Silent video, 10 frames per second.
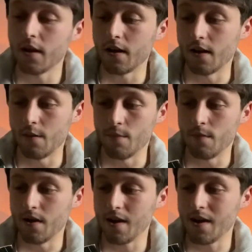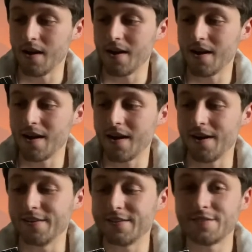
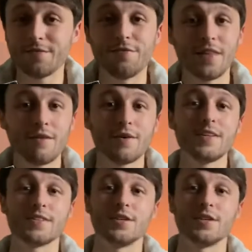And for that reason,